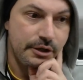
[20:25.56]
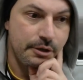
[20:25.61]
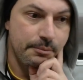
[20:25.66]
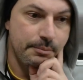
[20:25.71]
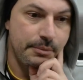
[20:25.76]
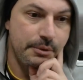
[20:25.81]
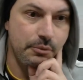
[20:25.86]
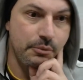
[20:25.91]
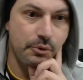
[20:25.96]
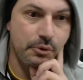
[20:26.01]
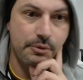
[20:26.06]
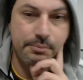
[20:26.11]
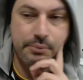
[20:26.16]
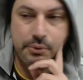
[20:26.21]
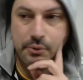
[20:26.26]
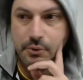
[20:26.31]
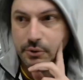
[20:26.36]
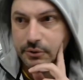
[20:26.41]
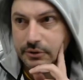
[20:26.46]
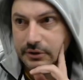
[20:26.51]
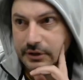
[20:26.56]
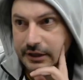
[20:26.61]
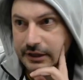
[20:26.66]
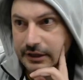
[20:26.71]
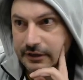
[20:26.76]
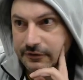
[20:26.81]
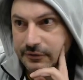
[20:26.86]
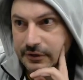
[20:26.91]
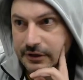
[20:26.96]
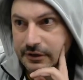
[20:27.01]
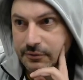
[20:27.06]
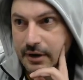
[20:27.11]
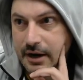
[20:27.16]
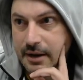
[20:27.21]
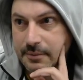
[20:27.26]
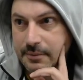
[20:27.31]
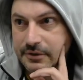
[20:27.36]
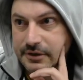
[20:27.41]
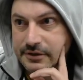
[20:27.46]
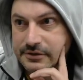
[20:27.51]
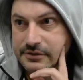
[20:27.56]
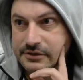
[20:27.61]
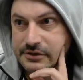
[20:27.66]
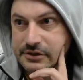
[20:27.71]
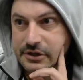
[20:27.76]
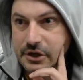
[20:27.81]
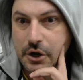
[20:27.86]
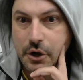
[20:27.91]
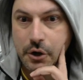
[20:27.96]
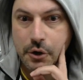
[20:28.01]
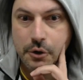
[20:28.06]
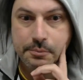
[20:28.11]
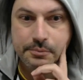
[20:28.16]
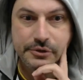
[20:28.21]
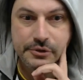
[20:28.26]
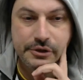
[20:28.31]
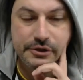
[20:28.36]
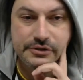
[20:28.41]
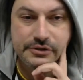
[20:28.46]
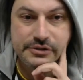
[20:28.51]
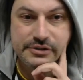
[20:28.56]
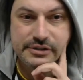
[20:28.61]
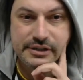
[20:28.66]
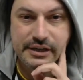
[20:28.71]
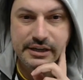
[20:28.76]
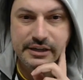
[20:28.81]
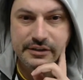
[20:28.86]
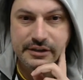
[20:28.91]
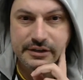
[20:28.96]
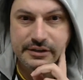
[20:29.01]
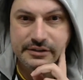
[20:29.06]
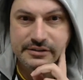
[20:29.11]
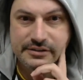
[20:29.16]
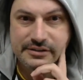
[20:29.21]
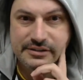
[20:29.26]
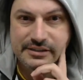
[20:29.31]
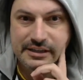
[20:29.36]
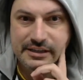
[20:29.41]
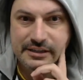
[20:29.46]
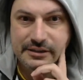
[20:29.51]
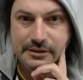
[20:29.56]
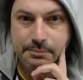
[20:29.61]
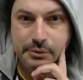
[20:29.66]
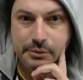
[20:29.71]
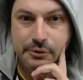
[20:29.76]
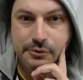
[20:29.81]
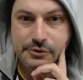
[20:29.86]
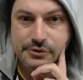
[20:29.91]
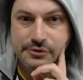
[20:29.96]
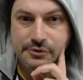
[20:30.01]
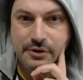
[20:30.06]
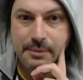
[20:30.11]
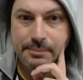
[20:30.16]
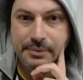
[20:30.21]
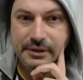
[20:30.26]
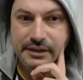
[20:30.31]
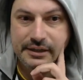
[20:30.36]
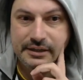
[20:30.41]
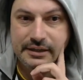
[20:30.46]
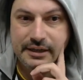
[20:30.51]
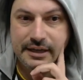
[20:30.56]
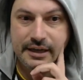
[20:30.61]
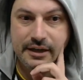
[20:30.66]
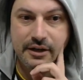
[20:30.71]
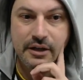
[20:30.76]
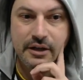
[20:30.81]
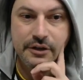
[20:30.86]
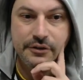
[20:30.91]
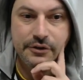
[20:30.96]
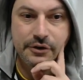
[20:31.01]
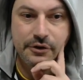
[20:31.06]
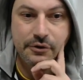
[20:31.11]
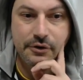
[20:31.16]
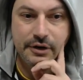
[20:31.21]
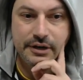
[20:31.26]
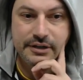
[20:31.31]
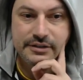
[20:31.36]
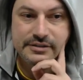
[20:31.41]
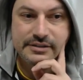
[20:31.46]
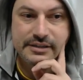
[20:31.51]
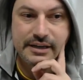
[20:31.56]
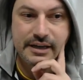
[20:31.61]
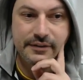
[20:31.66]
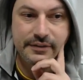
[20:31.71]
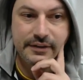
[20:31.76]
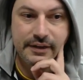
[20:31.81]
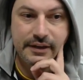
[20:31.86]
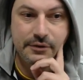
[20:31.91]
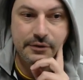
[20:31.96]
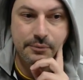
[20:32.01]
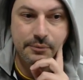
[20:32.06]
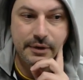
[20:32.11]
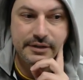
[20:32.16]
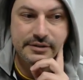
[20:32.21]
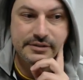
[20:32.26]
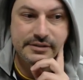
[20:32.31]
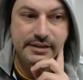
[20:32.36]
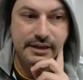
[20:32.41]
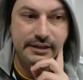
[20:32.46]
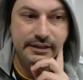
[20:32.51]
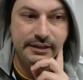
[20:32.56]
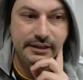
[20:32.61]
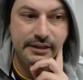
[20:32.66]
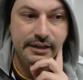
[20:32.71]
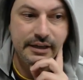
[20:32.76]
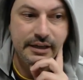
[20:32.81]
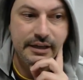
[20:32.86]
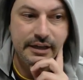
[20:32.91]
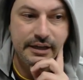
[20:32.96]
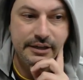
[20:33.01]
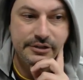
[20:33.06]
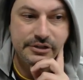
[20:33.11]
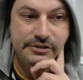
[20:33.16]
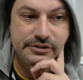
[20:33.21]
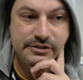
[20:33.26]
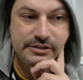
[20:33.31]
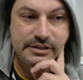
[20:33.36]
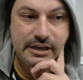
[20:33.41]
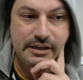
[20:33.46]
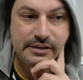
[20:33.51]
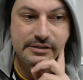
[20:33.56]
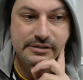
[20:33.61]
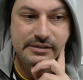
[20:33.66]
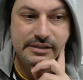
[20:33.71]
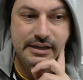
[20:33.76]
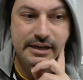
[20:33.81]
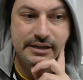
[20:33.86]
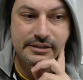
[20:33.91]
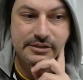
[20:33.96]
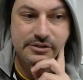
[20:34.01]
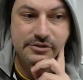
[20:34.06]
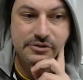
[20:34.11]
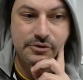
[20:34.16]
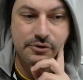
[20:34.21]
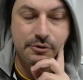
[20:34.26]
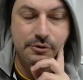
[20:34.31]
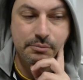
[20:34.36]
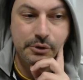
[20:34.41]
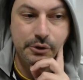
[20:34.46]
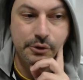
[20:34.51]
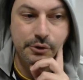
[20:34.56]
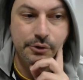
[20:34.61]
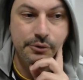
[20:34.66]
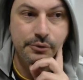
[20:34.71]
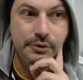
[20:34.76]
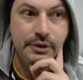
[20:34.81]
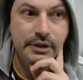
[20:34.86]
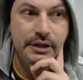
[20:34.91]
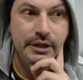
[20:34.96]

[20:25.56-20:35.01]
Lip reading: But more importantly, if we grab this scope, you can see that it's sitting, the blues are up here now, the green's down there, the red's down here. As you can see, it's starting to turn blue.